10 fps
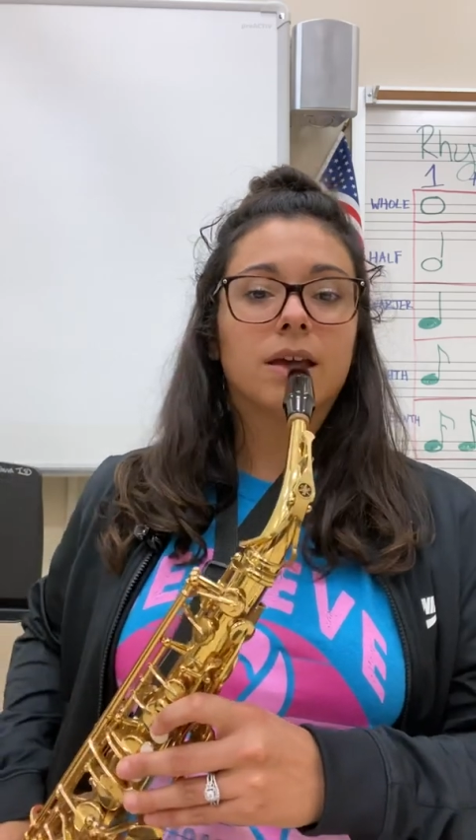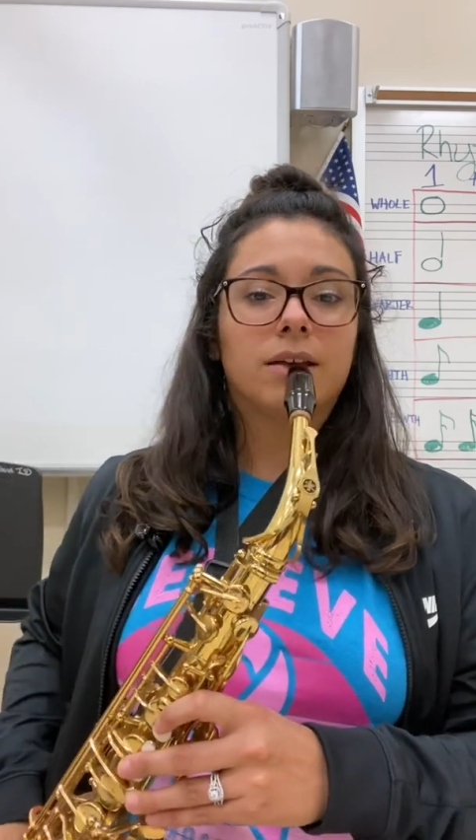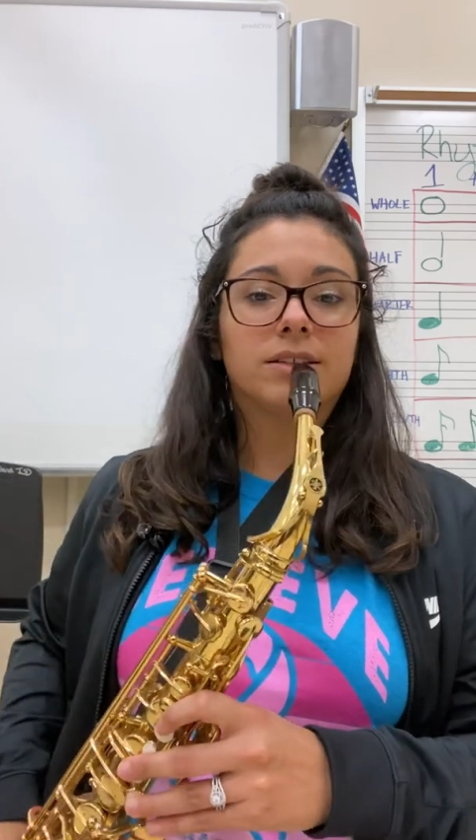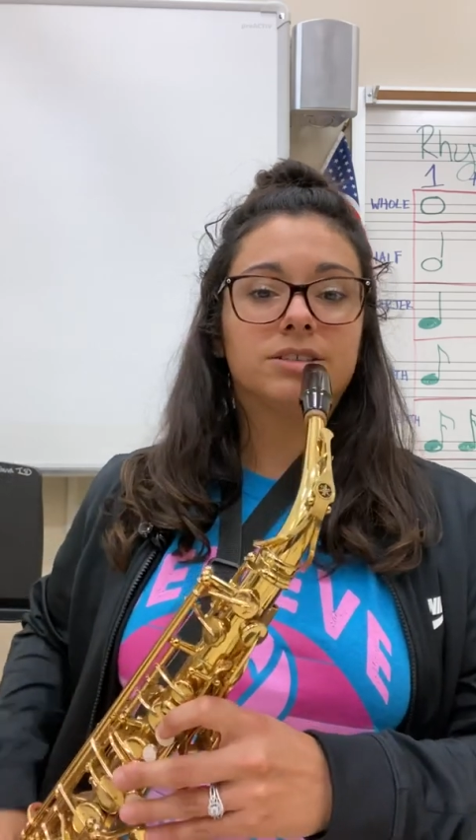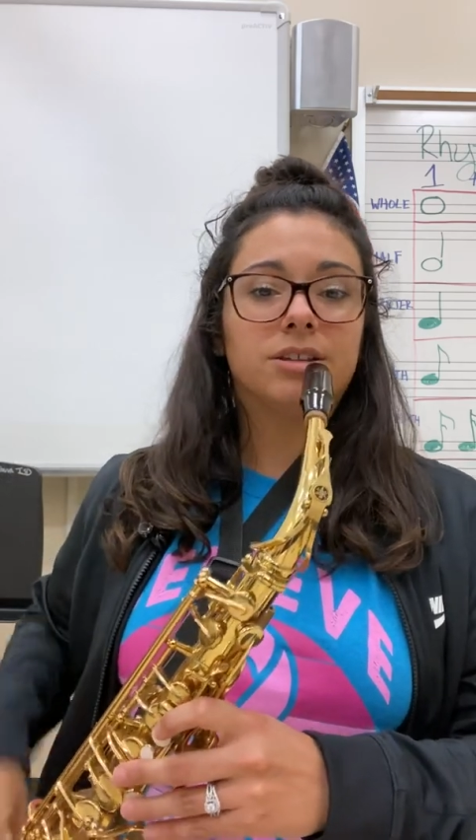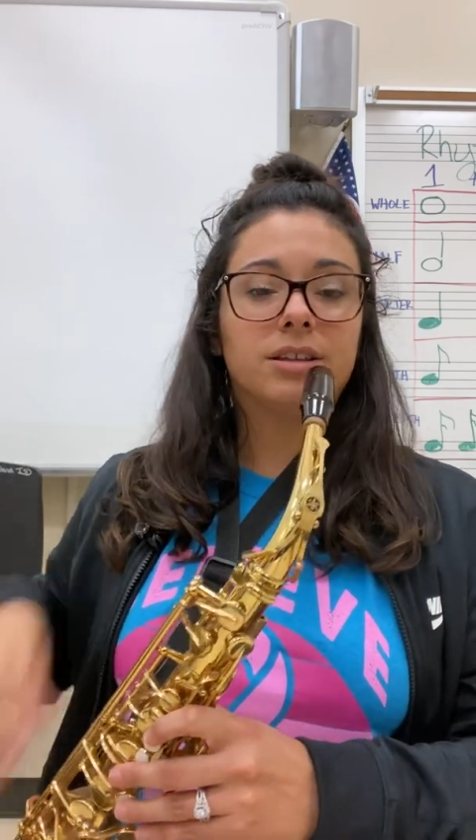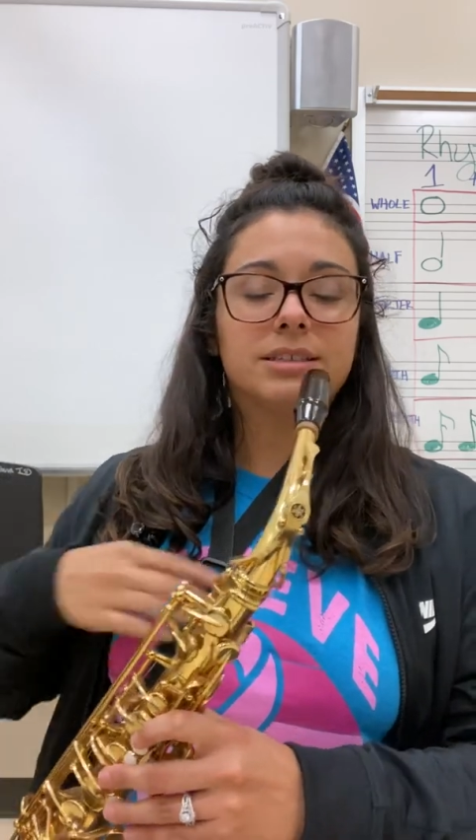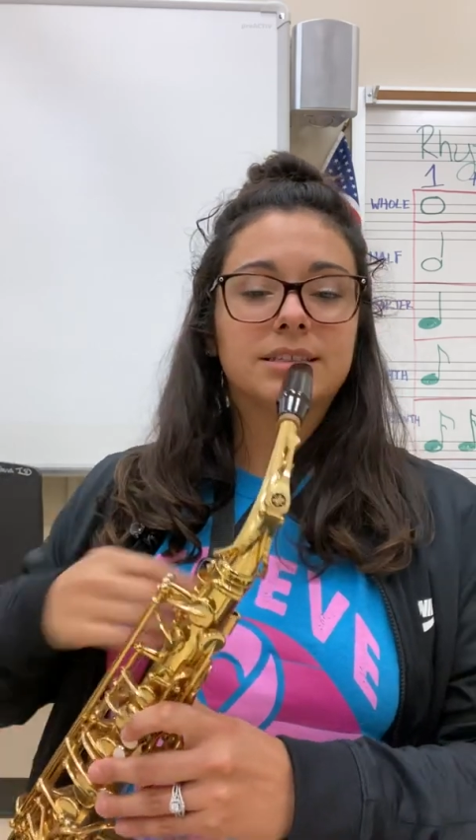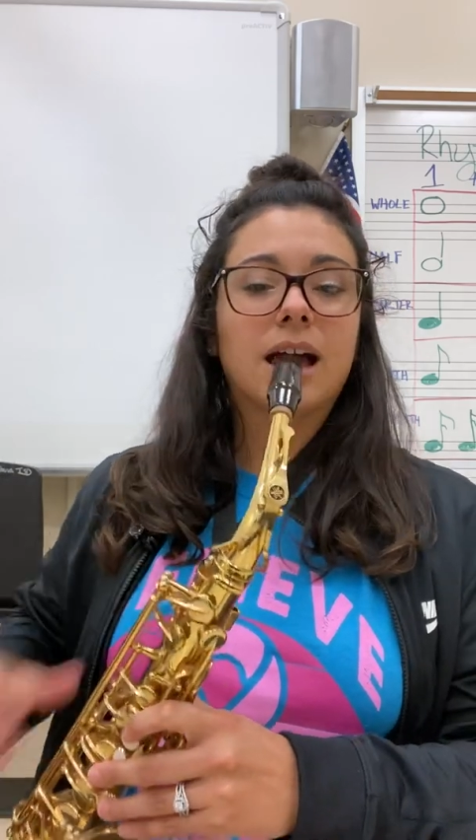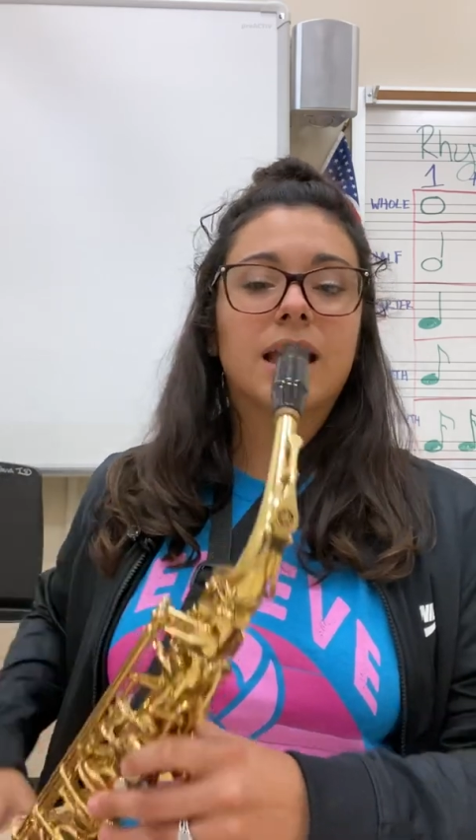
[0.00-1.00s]
It's to the
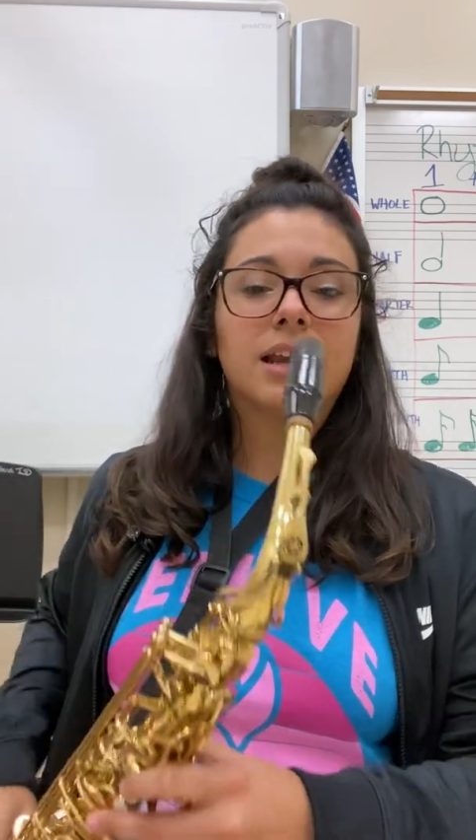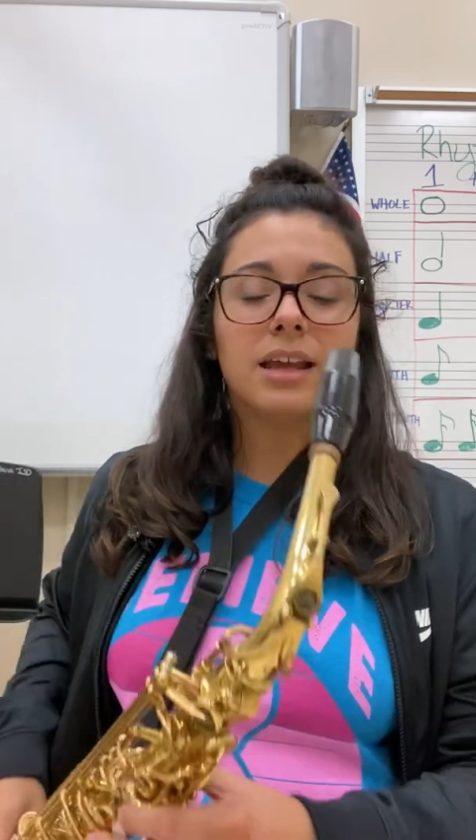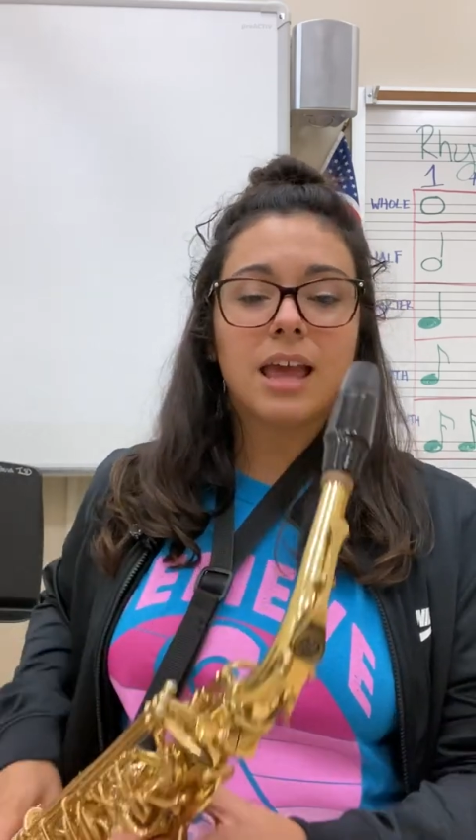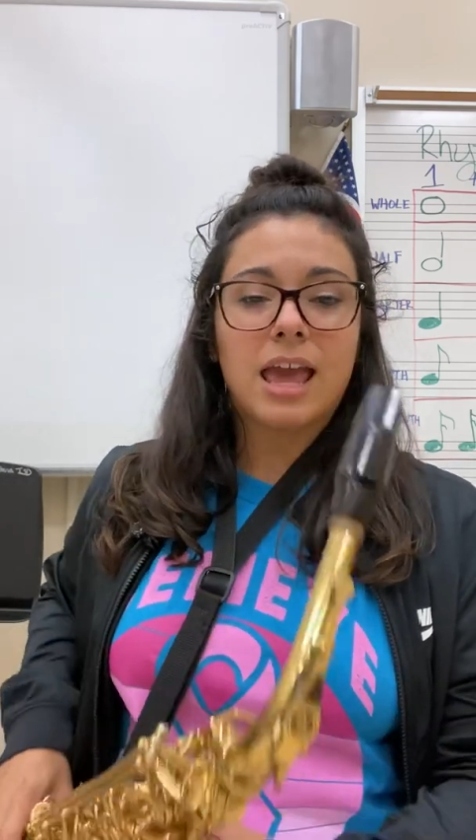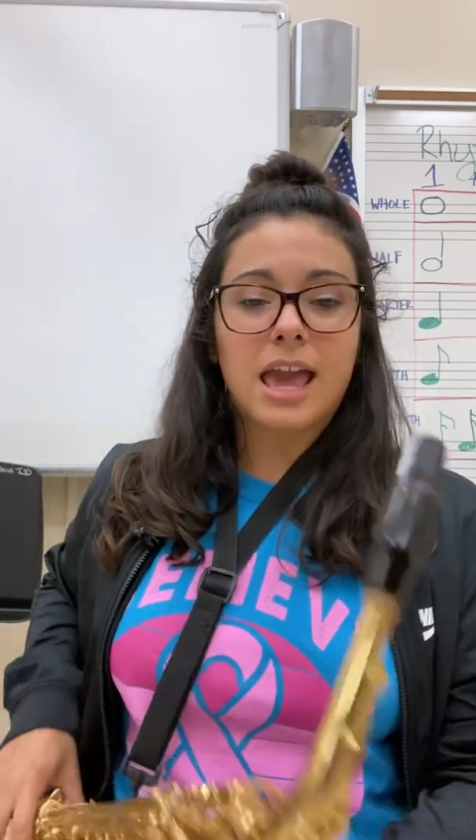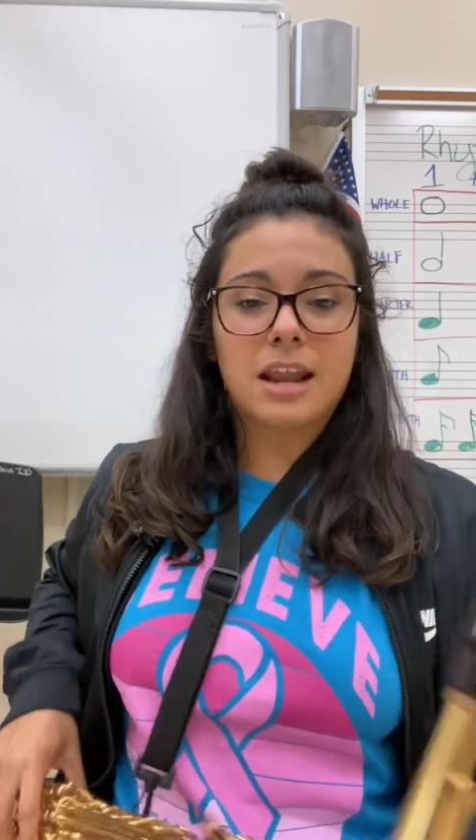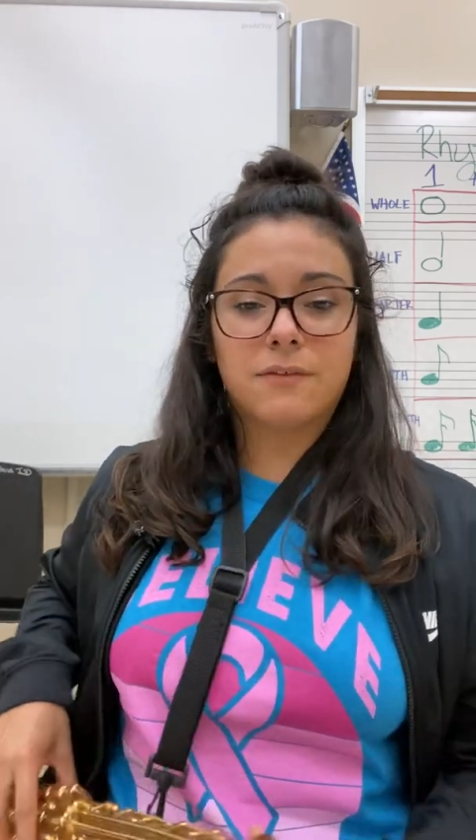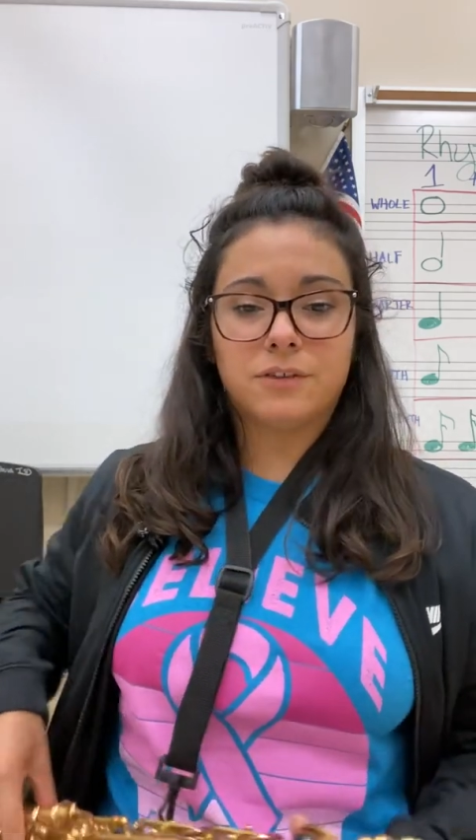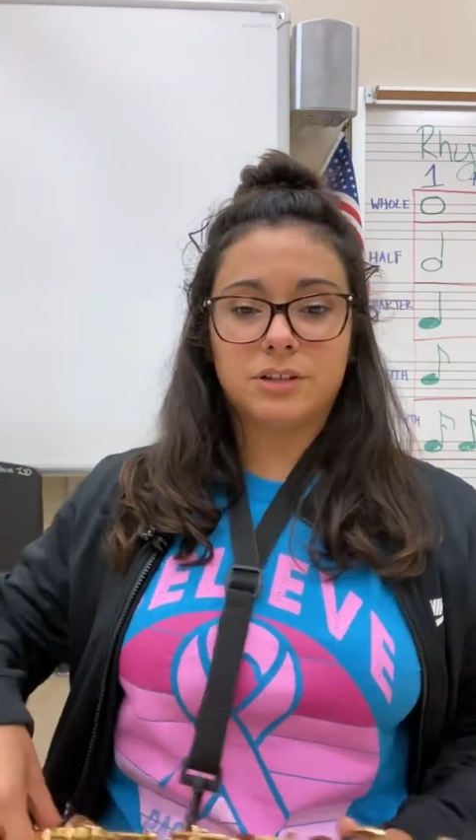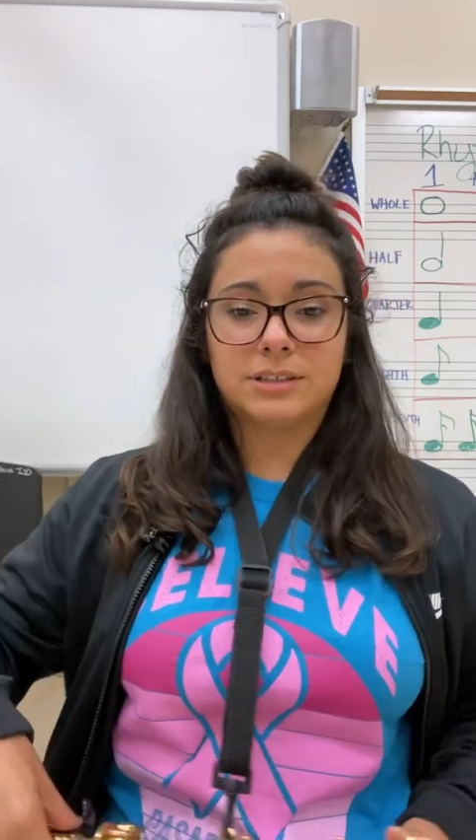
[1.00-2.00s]
side, and
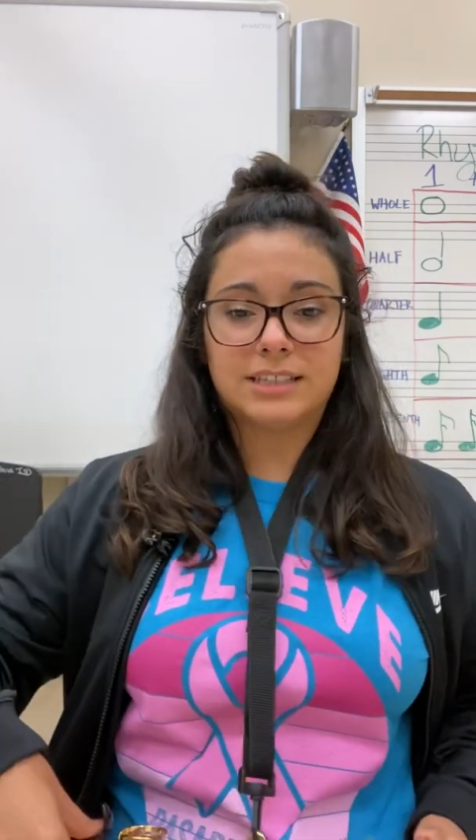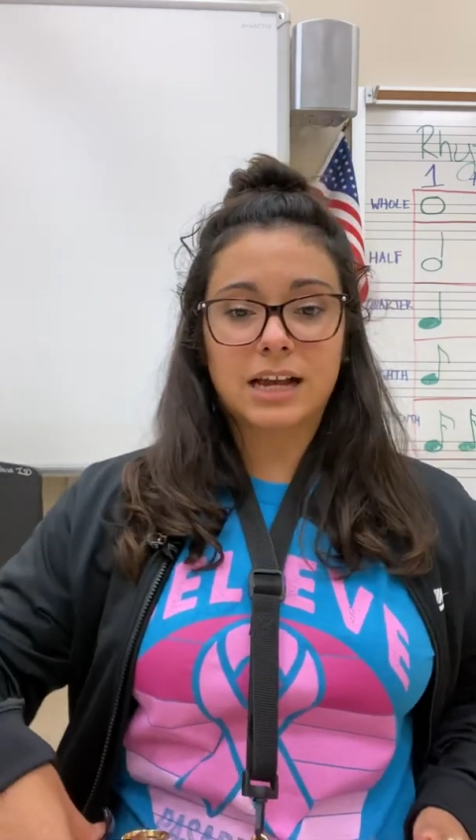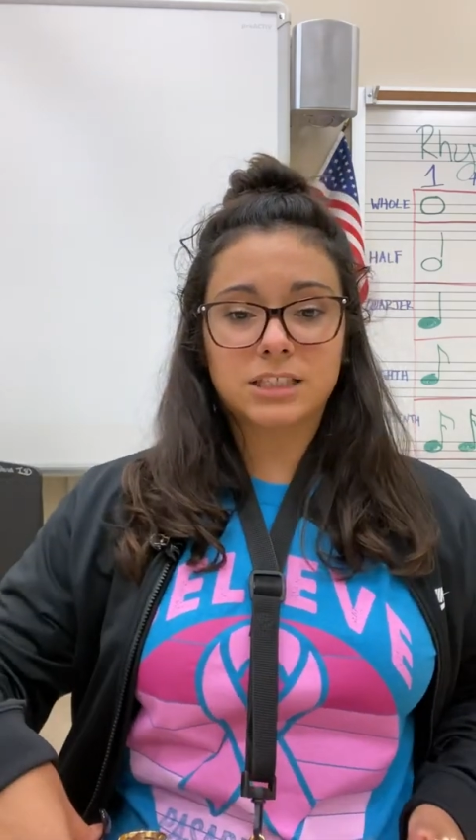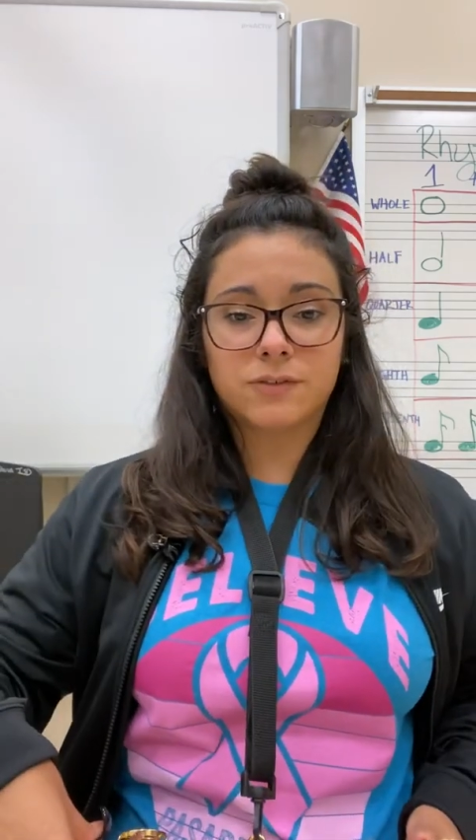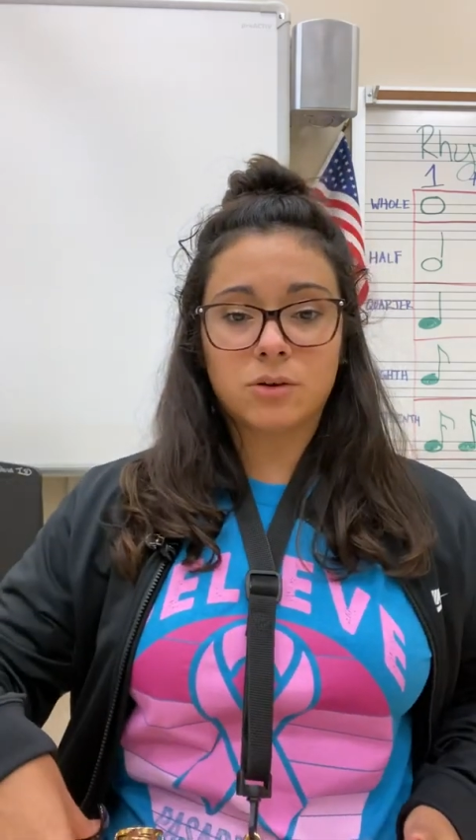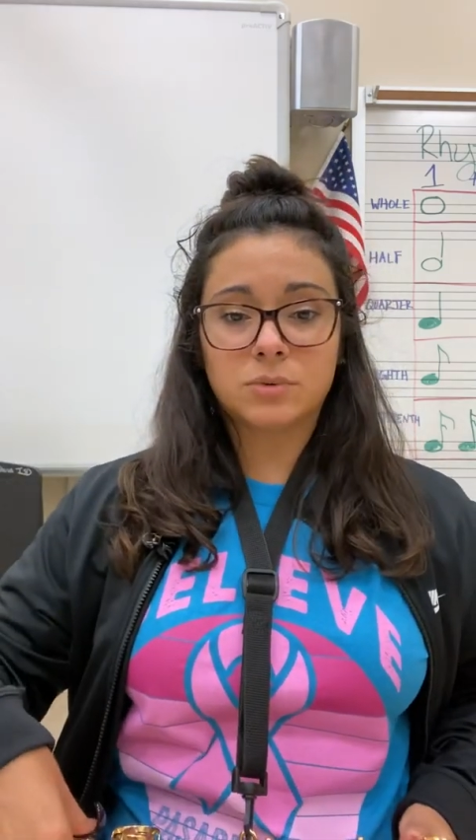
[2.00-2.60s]
if your saxophone